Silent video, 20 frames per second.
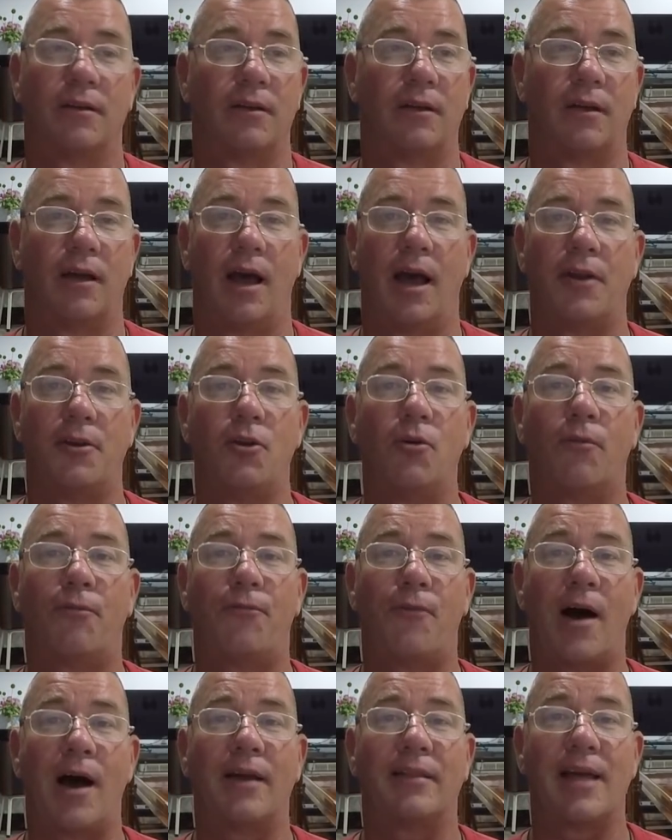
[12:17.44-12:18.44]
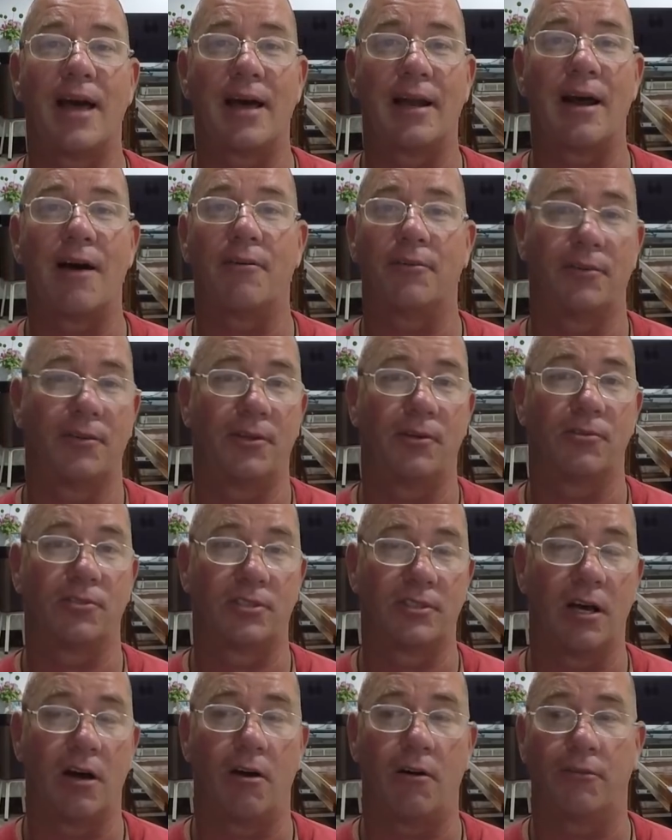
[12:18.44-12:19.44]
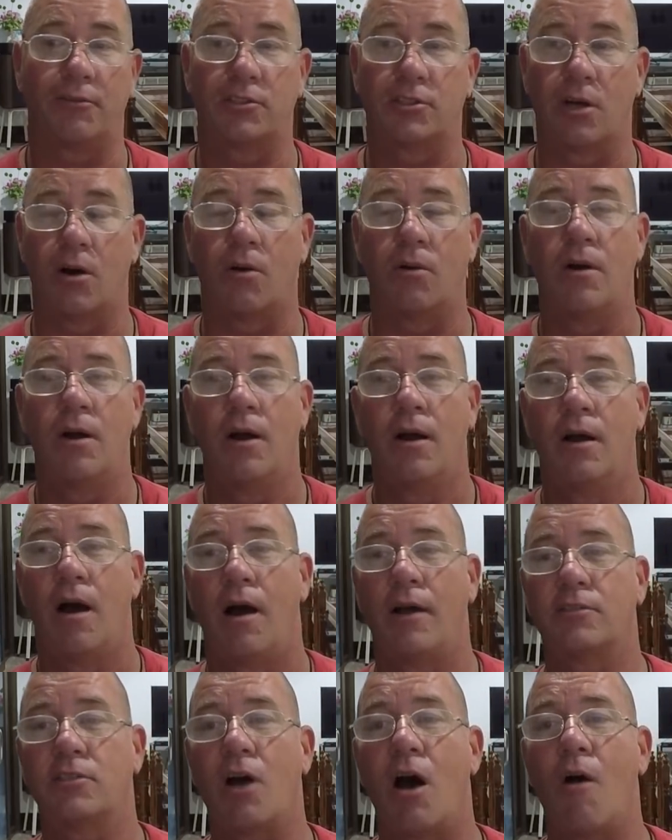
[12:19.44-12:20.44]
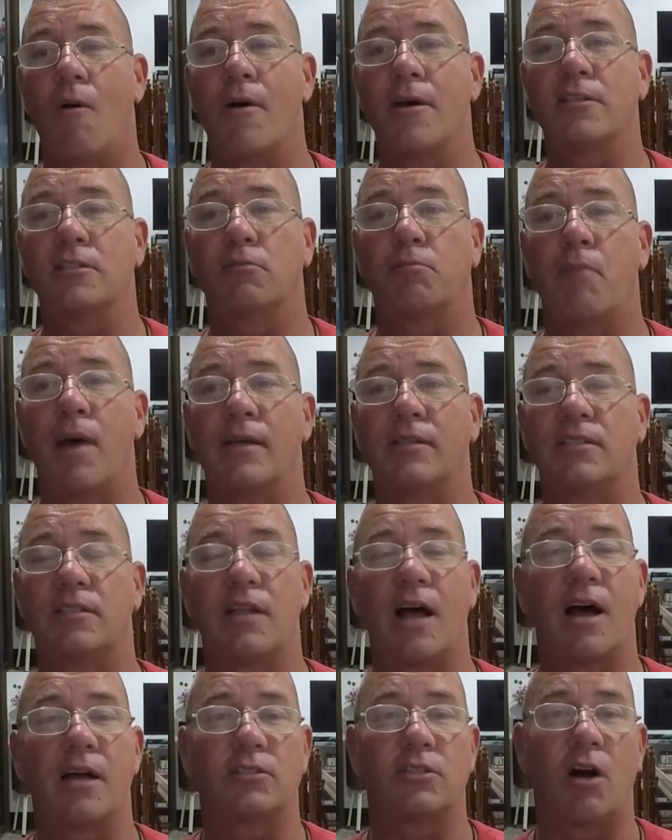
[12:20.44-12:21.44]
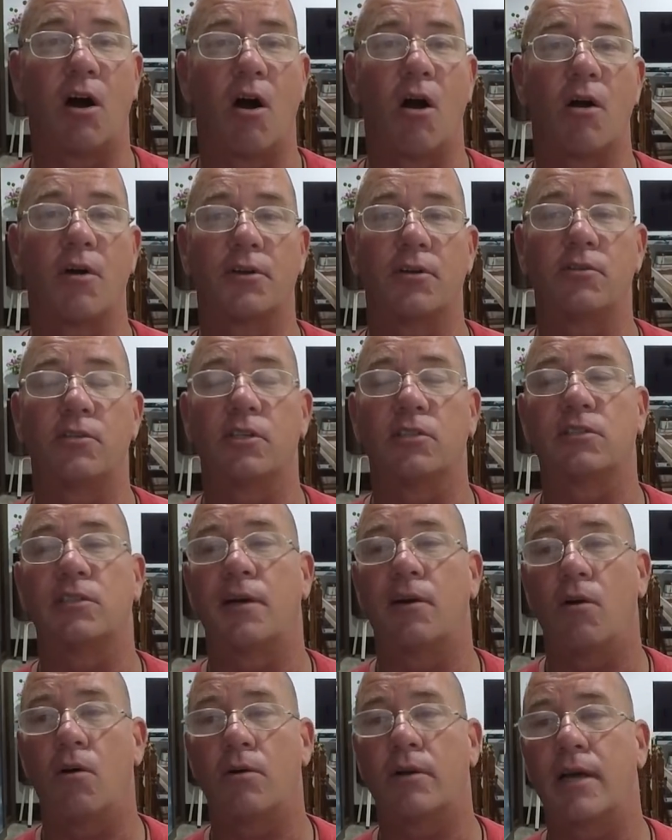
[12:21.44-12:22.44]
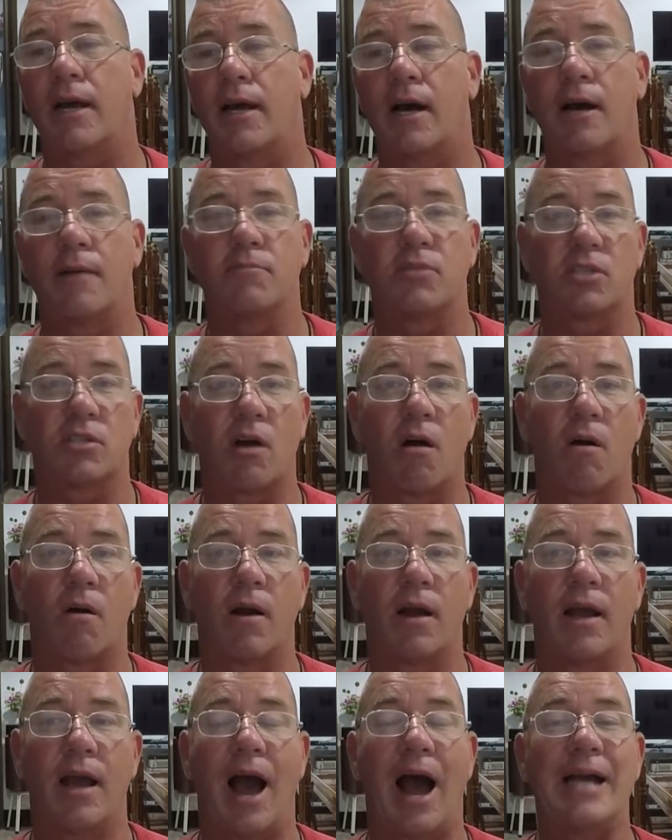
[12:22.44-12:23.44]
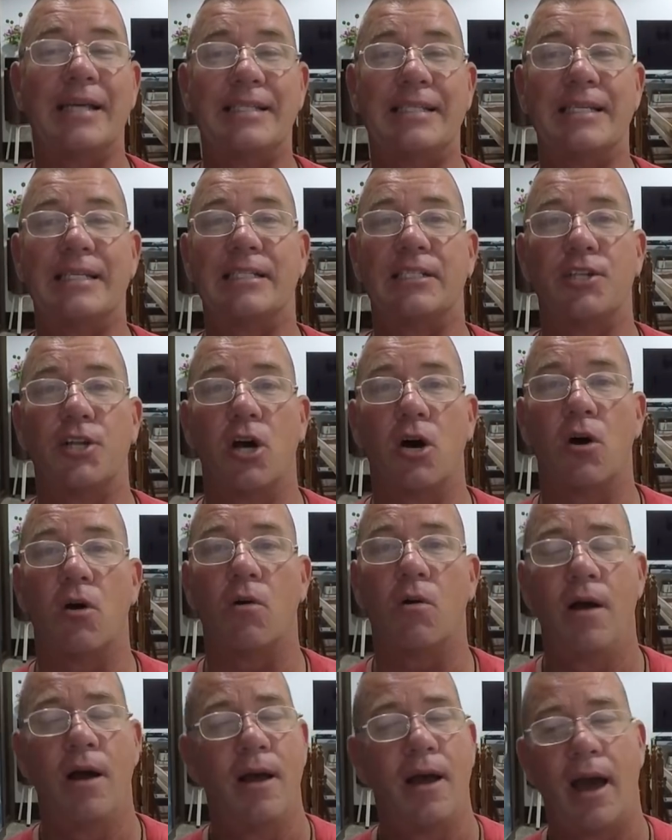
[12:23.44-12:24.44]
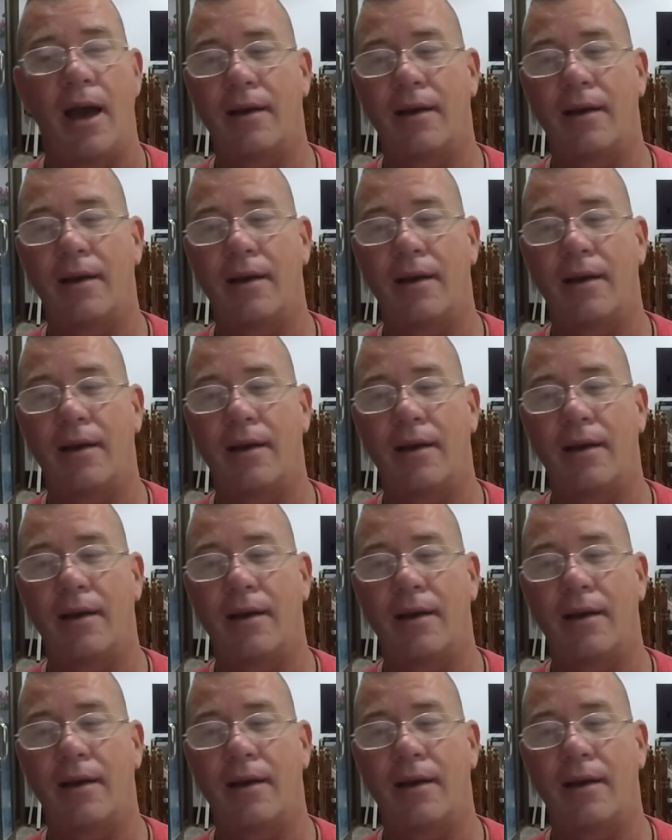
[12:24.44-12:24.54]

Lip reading: And you'll find that out yourself. So it's always best not to argue, just say, okay, I'm sorry, I didn't know.